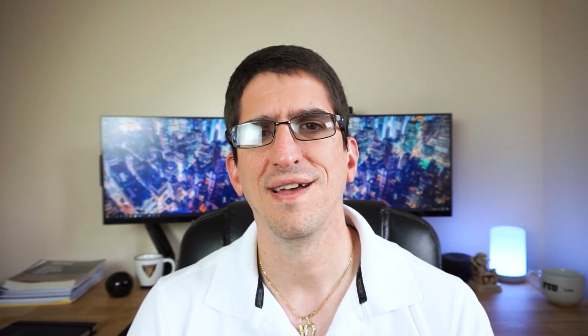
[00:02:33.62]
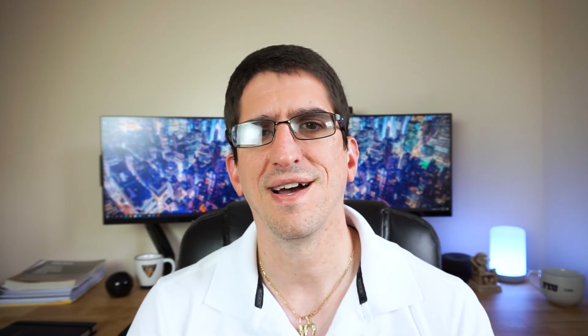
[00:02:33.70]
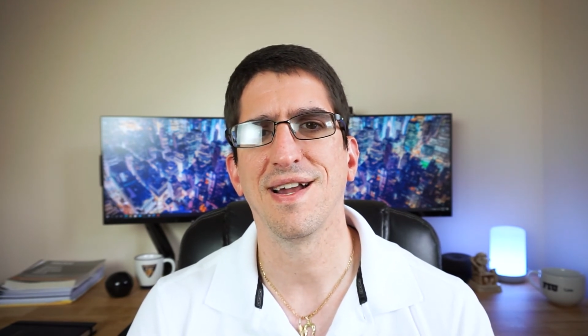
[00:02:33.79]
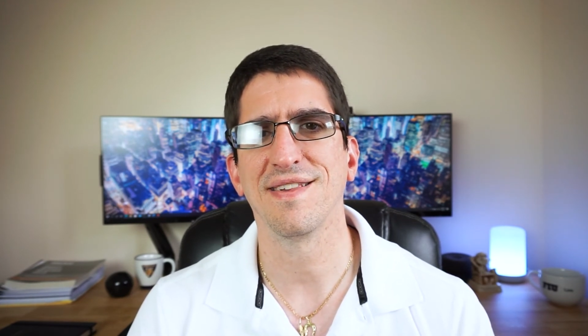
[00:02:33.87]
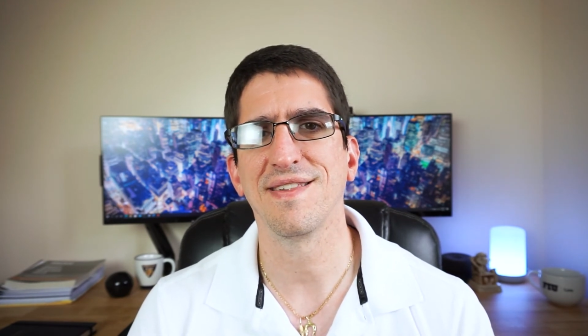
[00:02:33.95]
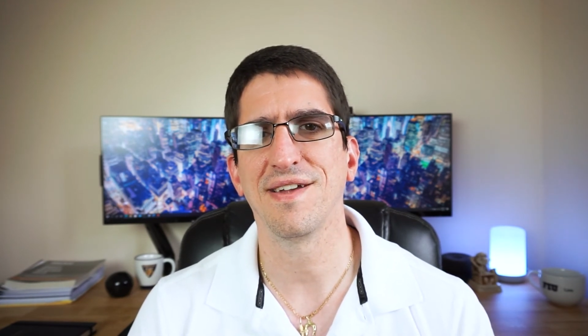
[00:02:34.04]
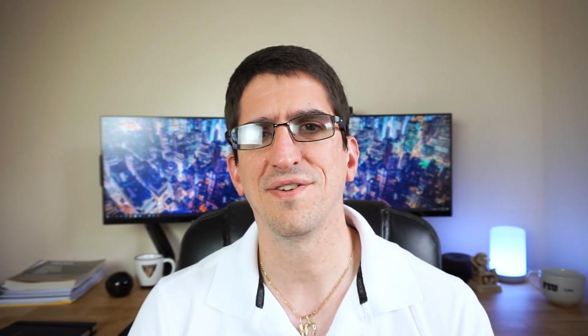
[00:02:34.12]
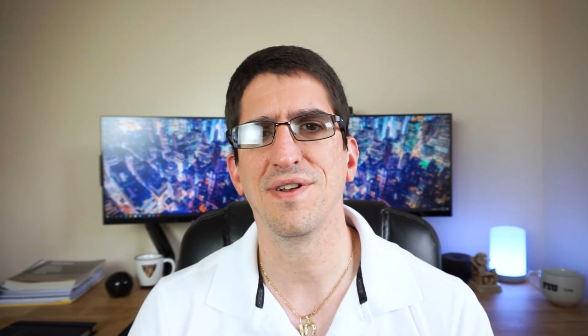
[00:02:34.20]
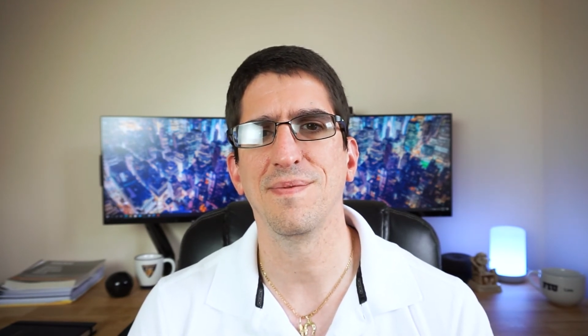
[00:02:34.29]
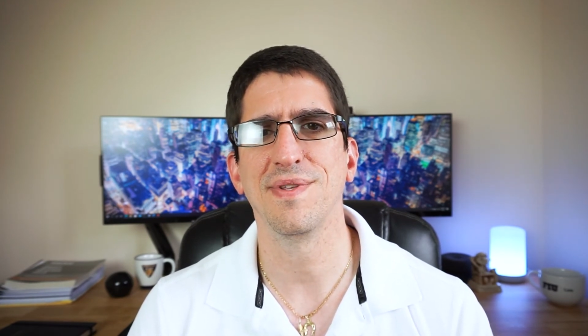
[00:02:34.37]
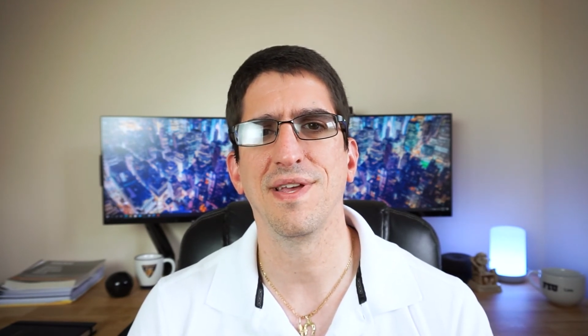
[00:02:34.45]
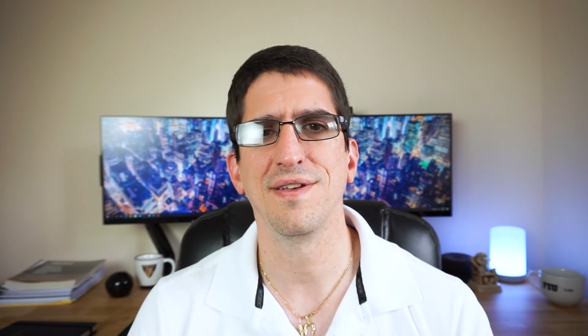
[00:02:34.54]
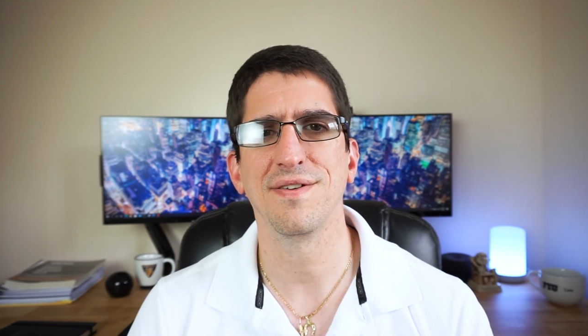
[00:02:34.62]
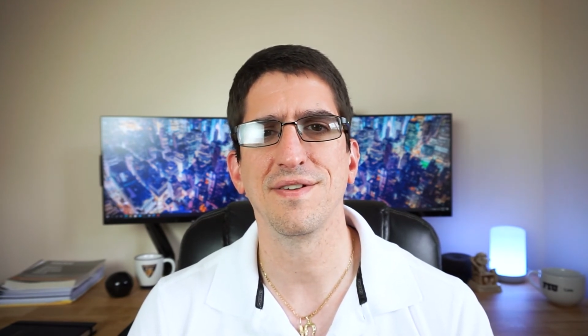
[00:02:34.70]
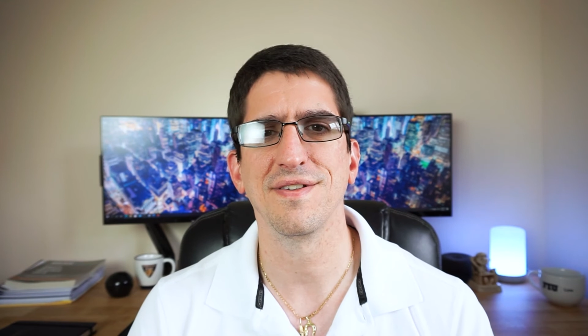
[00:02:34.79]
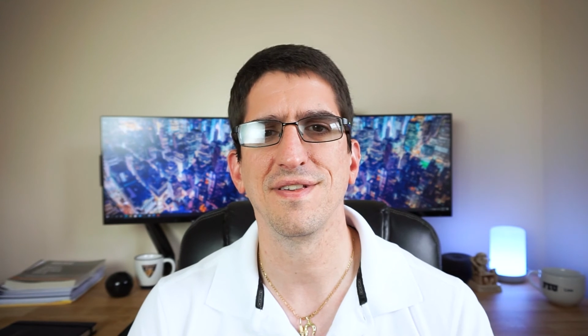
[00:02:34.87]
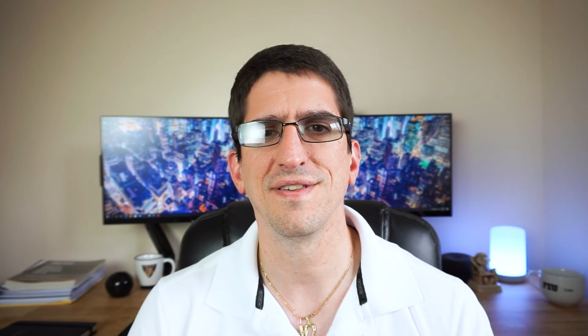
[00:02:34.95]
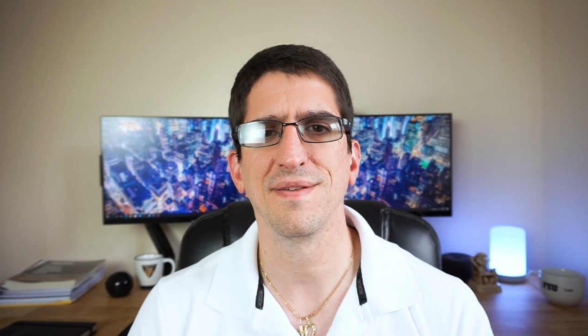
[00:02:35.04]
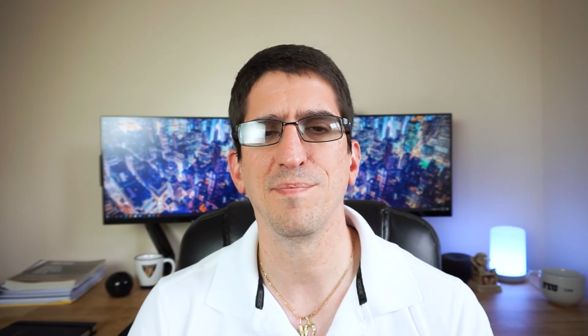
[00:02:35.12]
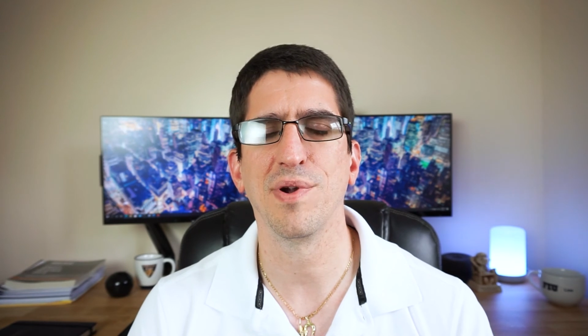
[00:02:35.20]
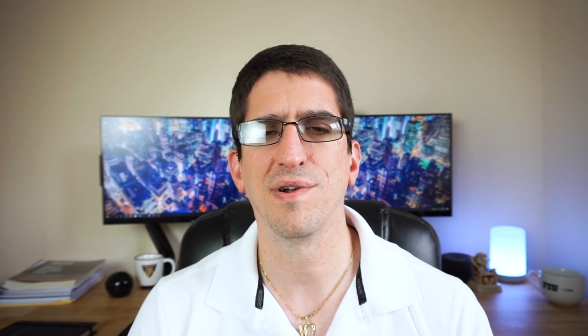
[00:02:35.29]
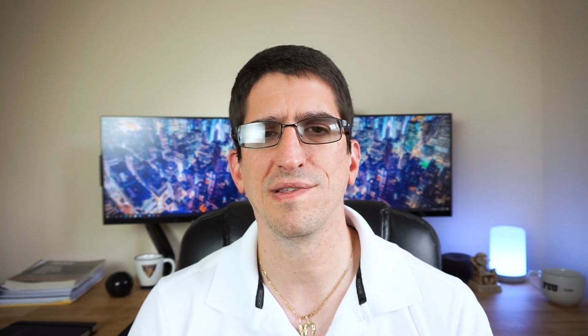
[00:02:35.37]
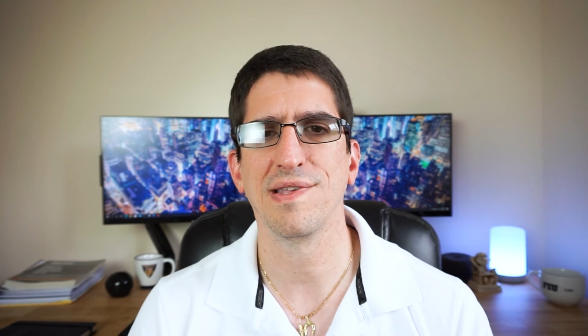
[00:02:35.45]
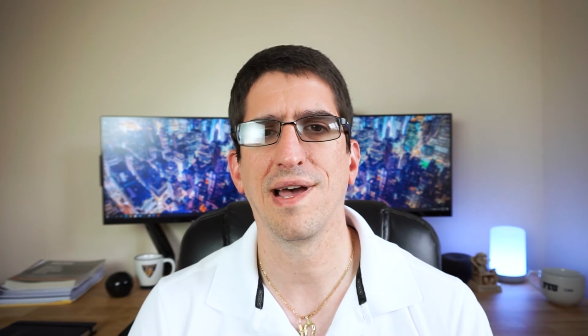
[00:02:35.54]
And the Statute of Limitations is a
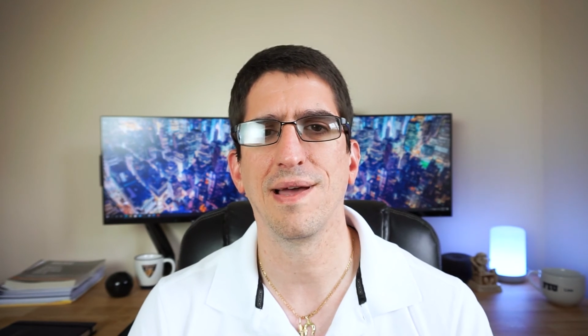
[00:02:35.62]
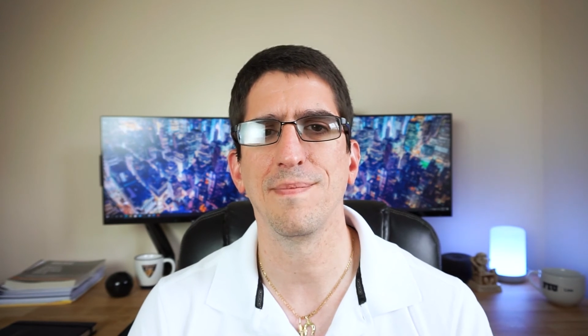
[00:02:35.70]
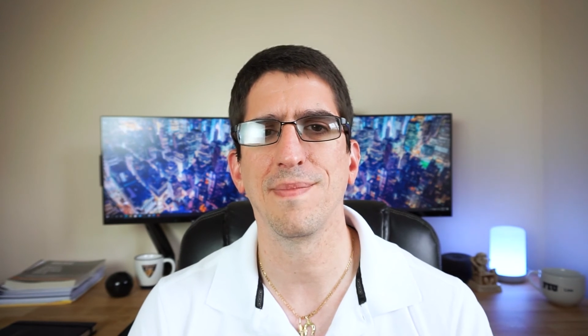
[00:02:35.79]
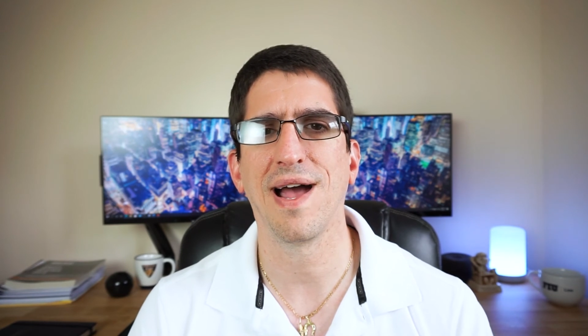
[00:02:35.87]
period of time